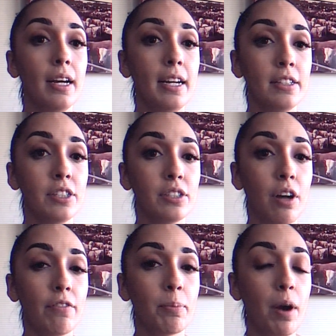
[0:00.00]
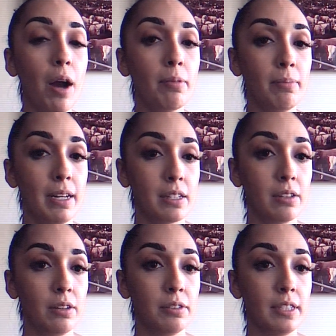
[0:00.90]
in to solve the problem,
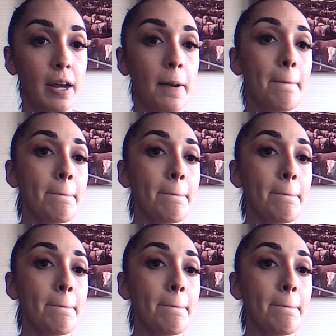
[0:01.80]
Escalon said.